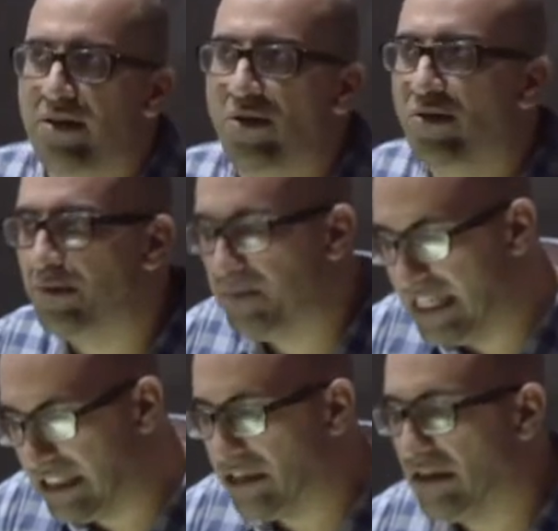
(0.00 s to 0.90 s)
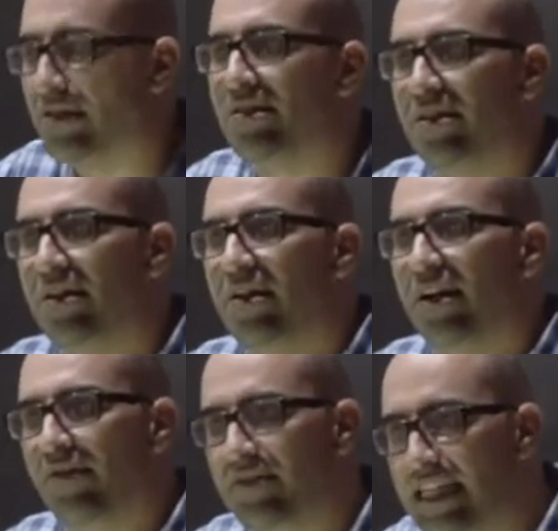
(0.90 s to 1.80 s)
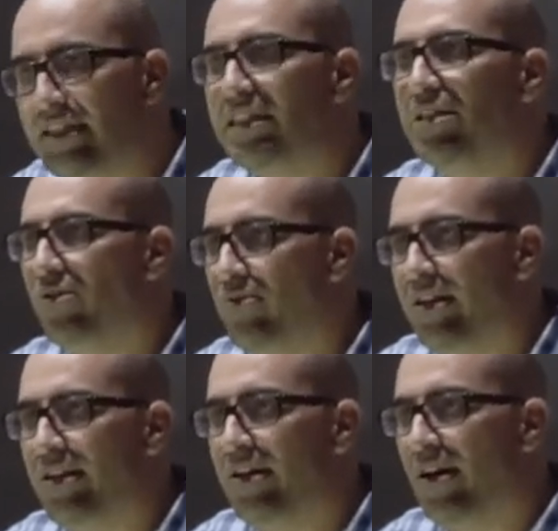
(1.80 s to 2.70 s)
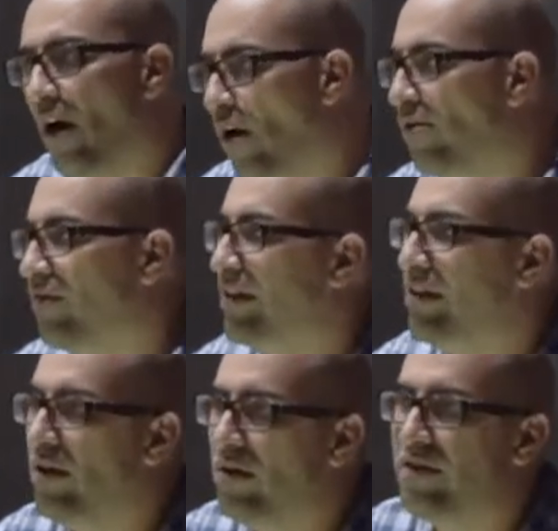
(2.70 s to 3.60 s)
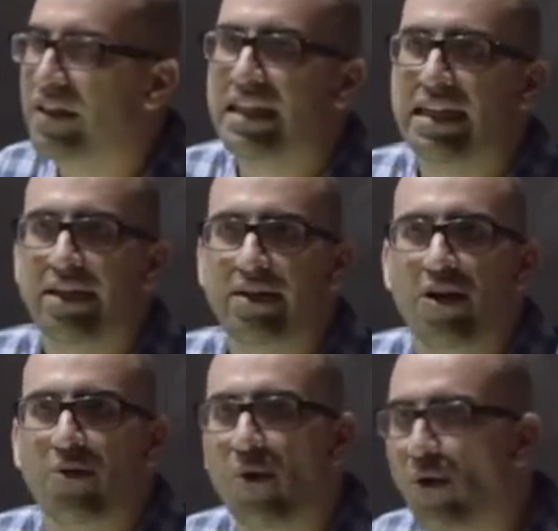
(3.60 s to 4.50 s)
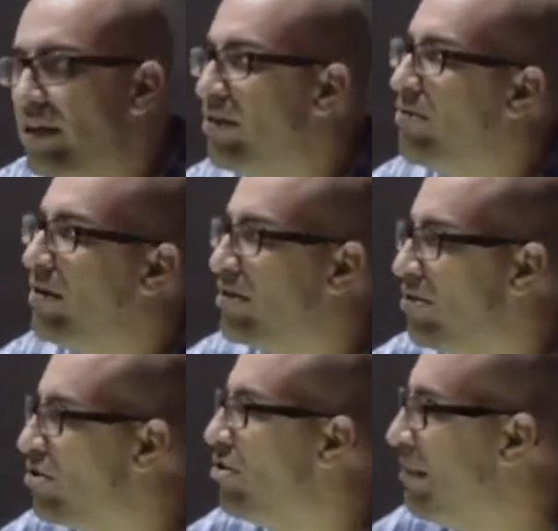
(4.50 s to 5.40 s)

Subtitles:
those pictures of dead children over and over again, rolling through our social